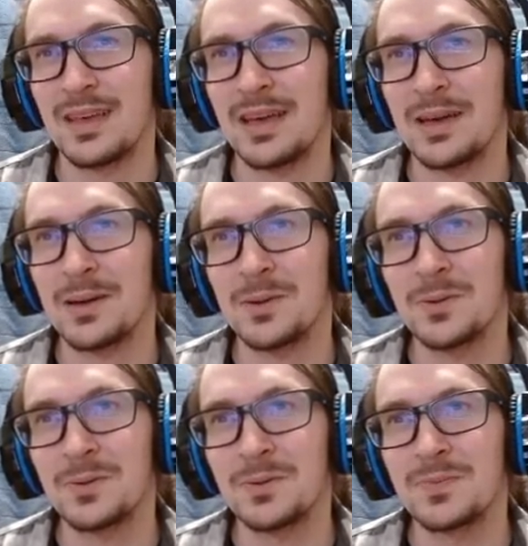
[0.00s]

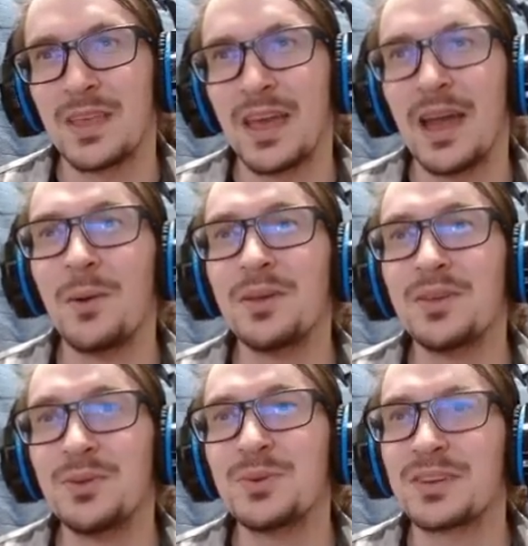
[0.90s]
How are
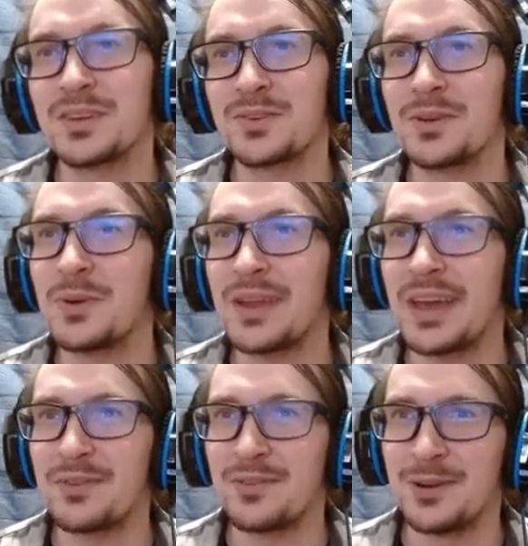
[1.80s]
you gonna grow an
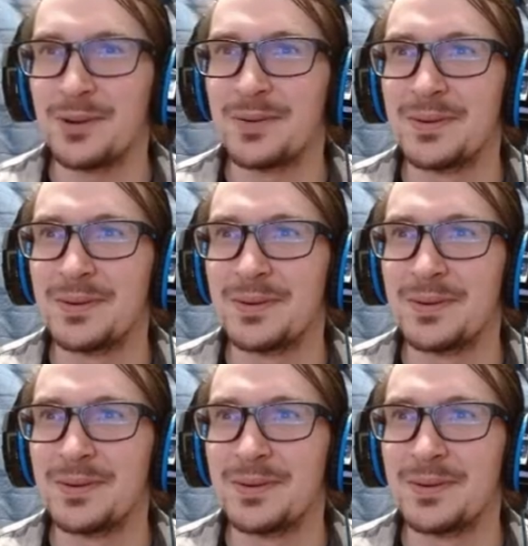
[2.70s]
afro?